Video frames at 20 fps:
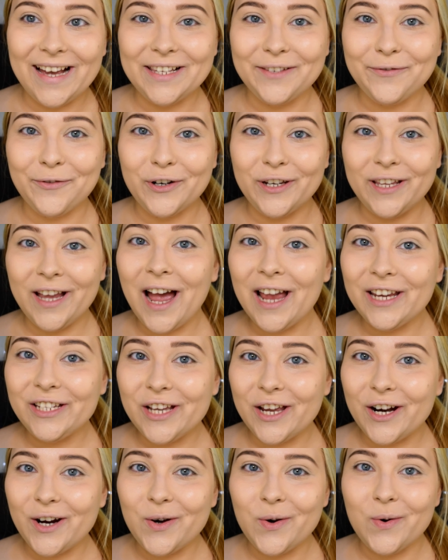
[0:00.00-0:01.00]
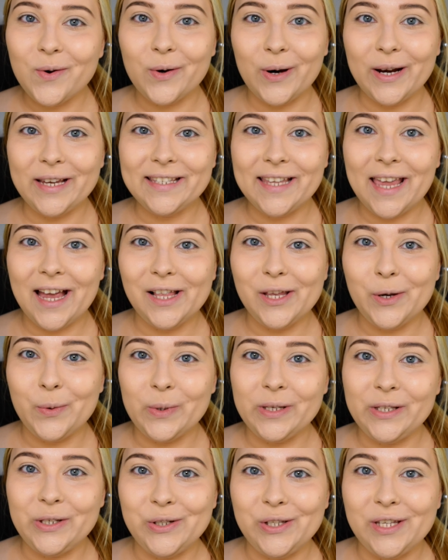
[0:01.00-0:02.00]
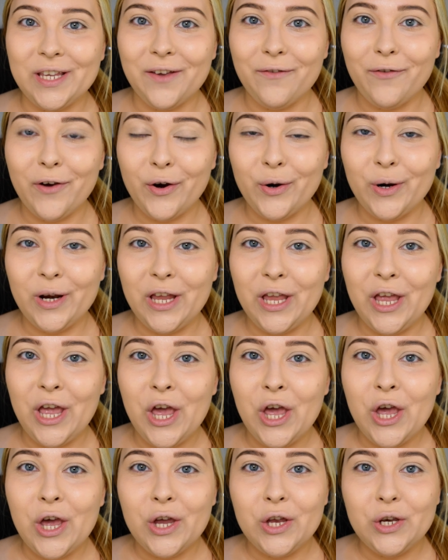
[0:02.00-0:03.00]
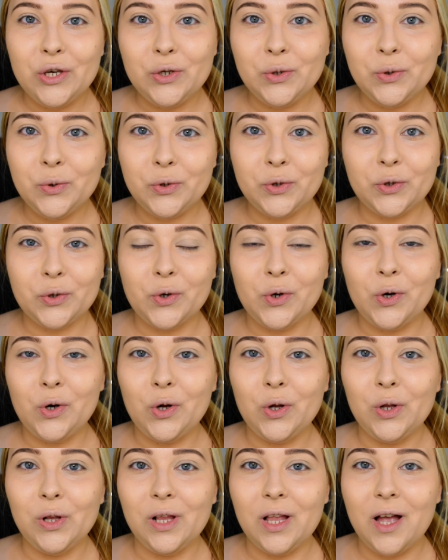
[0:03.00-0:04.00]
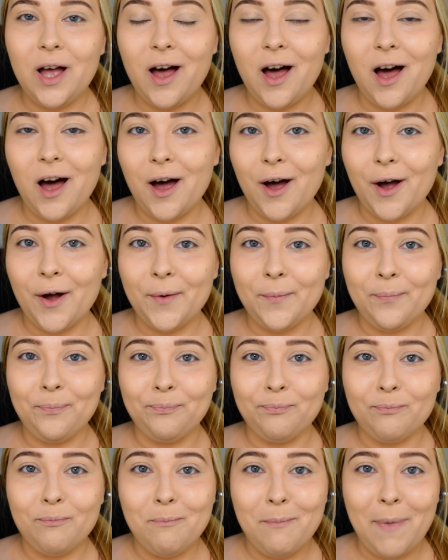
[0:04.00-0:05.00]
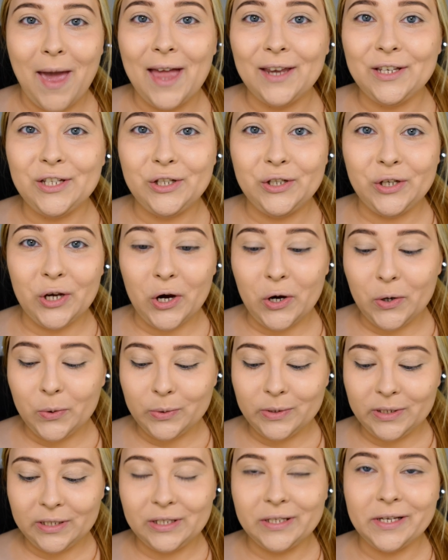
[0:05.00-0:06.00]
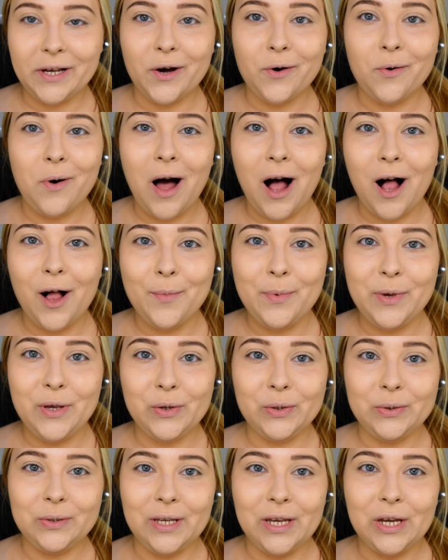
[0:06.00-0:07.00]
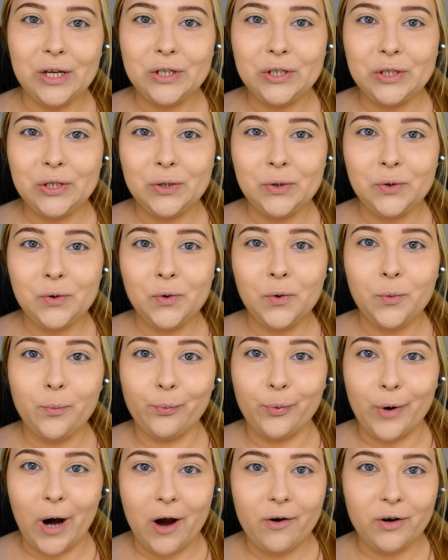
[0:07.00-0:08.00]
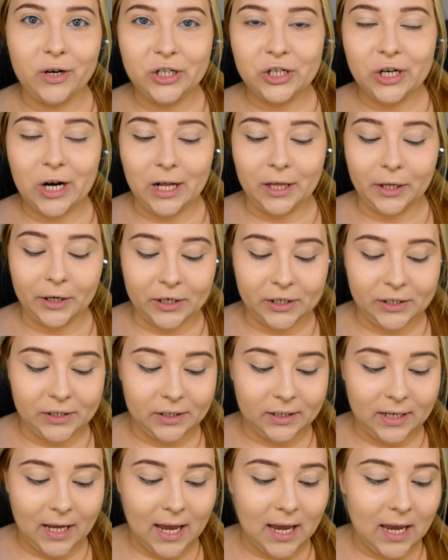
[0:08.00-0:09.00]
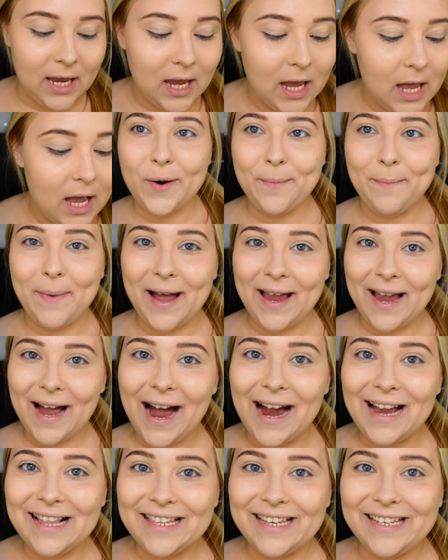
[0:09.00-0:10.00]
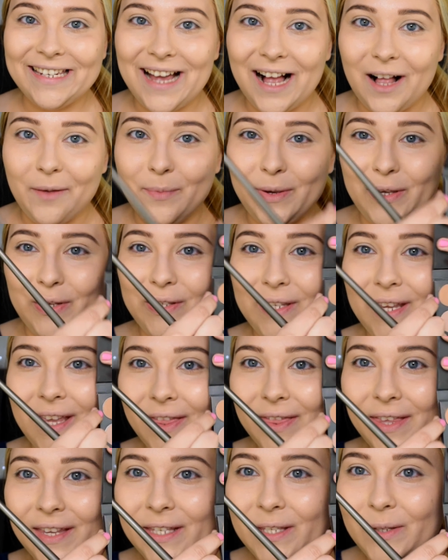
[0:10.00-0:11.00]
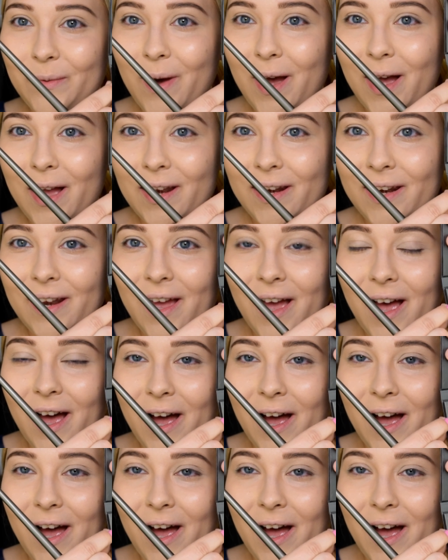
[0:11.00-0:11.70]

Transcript: As for the eyeshadow, Grace Kelly was using very neutral matte tones, so I'll be using two brownish colors today. On my eyelid, I'll be using this one.